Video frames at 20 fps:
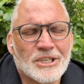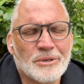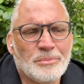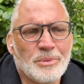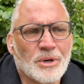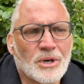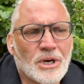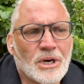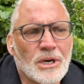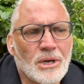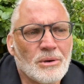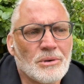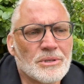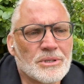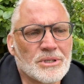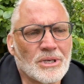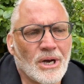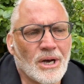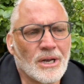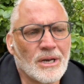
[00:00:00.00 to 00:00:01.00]
to put
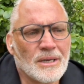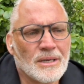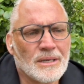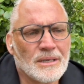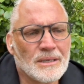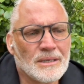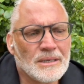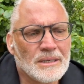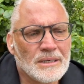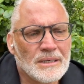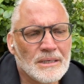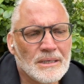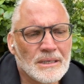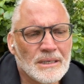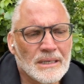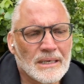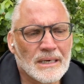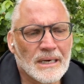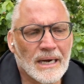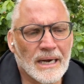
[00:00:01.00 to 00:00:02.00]
clothes on.
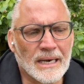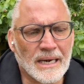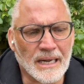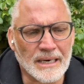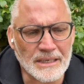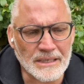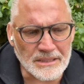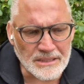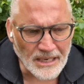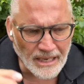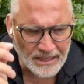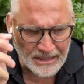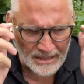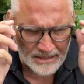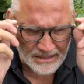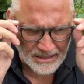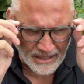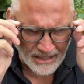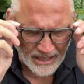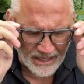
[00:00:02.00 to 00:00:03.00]
And I
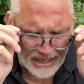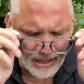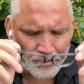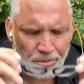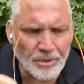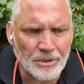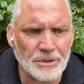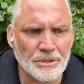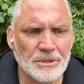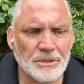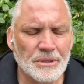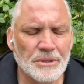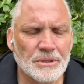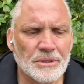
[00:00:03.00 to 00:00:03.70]
decided that I would